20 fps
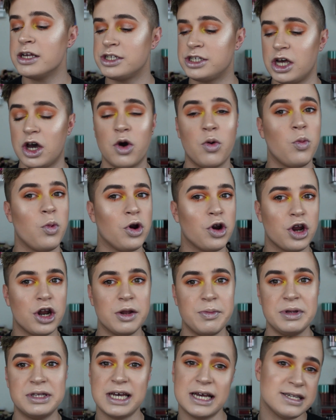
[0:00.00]
So we're
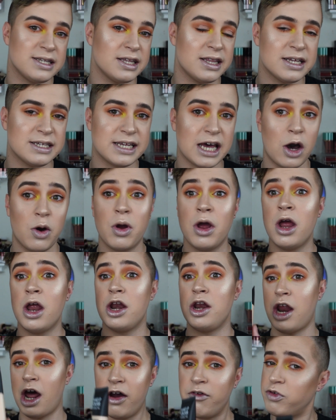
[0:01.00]
going to be testing this out,
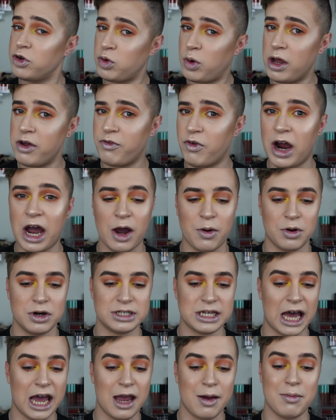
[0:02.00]
not for 24
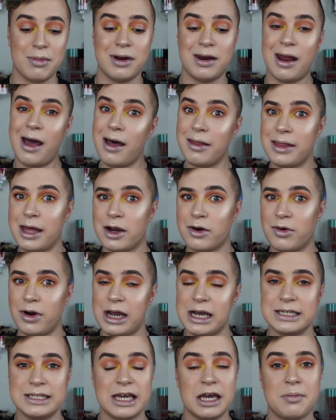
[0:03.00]
hours. I am not that
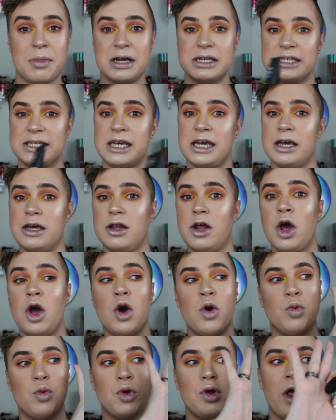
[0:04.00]
crazy, and my skin
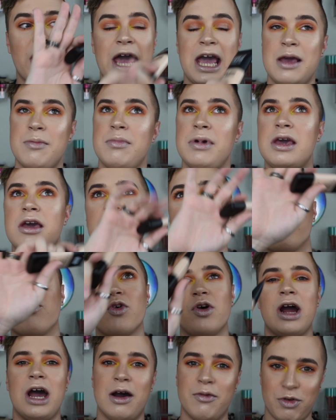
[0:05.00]
will hate me
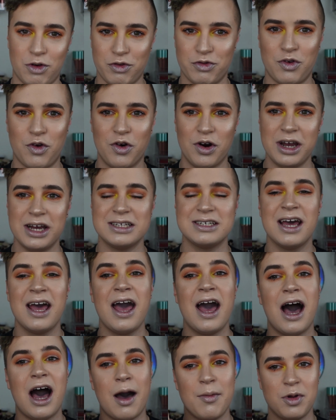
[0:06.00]
forever for it.
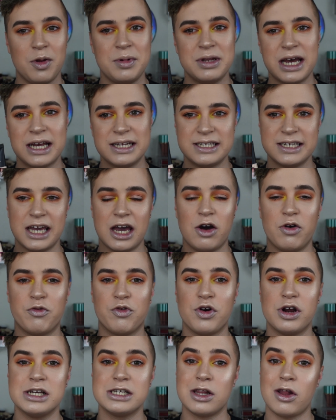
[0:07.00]
I'm going to be testing out
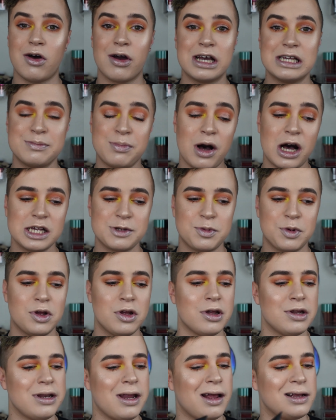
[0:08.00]
for as long as
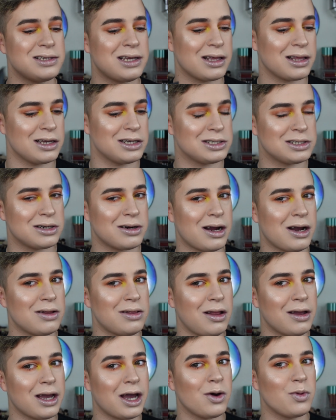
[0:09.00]
possible. Not exactly sure how
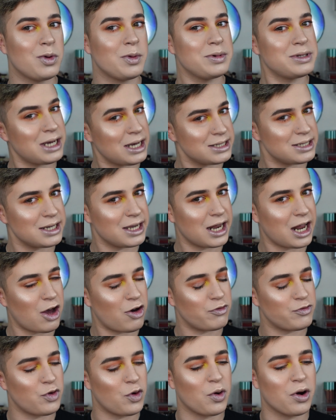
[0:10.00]
long I will be testing it
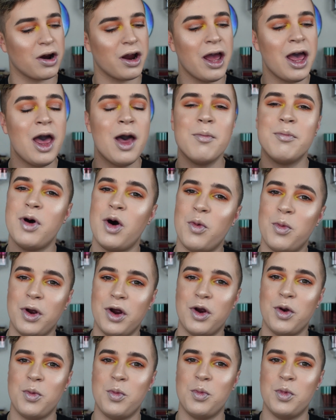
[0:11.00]
out for, but
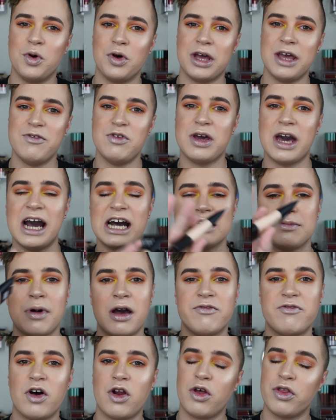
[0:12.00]
we will give you guys
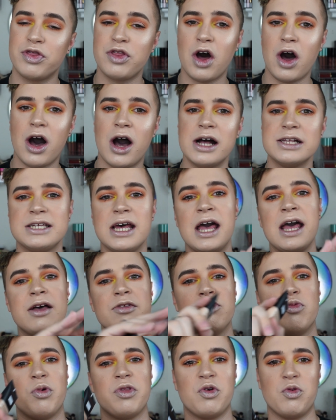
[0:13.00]
my final thoughts,
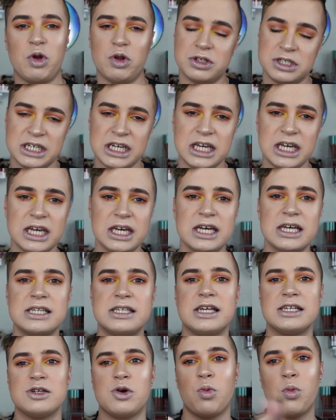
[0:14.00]
what the real tea is,
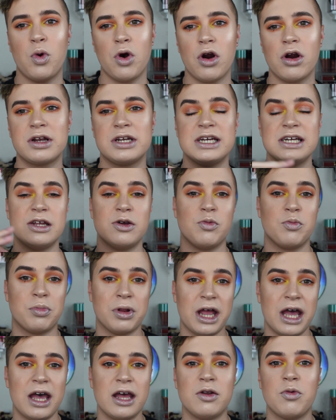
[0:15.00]
does it work, did it
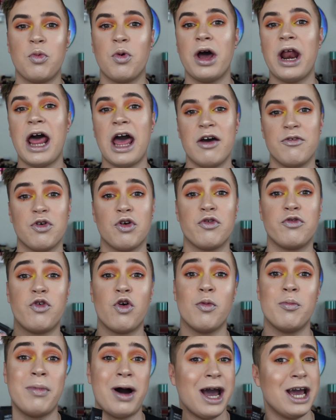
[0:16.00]
blend, whatever
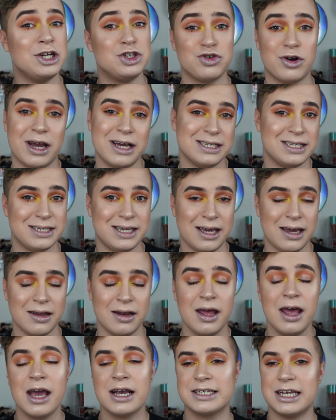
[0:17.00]
for my dry
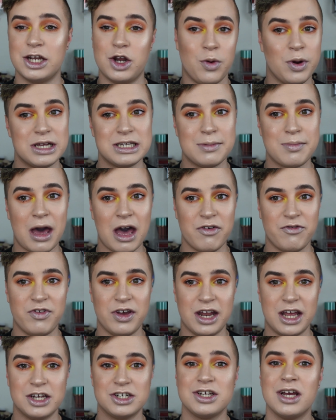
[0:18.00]
skin, because I know it is a matte
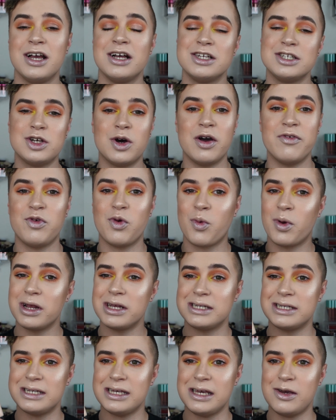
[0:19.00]
finish. So if you
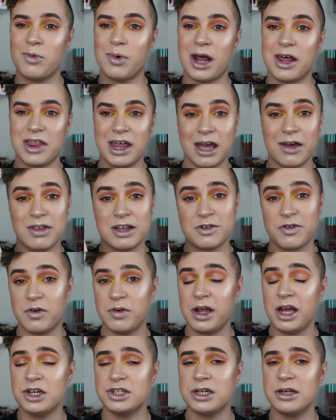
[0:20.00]
want to see what I think of this
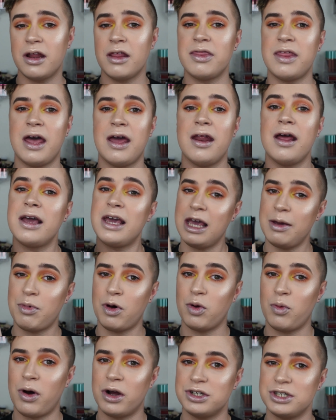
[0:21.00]
foundation, then keep
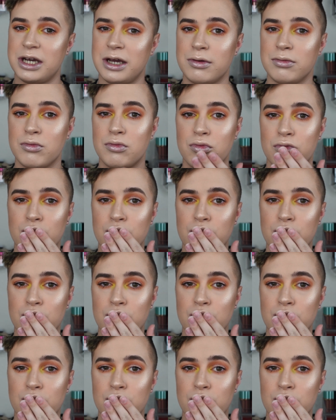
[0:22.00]
on watching.